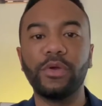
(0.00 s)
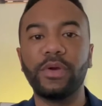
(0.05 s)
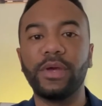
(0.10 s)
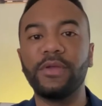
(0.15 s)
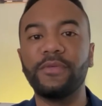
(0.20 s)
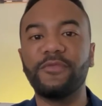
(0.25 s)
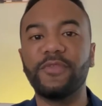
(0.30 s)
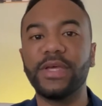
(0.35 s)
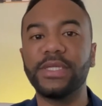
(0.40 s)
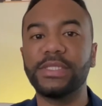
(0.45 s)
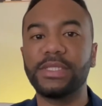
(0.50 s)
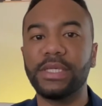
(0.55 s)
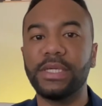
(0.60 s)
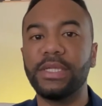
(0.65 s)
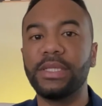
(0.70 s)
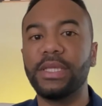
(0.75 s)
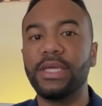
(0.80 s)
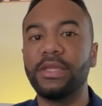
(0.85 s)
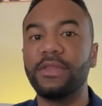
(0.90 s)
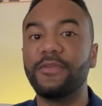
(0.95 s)
invest
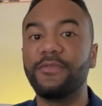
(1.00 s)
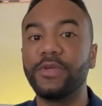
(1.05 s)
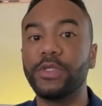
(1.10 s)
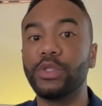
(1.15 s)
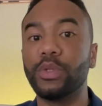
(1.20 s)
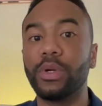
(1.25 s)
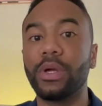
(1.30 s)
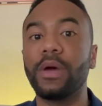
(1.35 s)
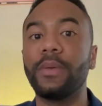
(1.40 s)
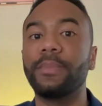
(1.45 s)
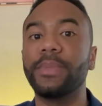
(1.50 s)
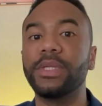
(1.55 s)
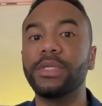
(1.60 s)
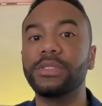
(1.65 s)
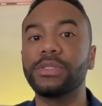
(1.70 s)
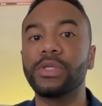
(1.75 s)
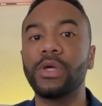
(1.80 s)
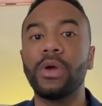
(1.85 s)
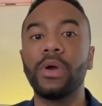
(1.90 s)
in individual companies.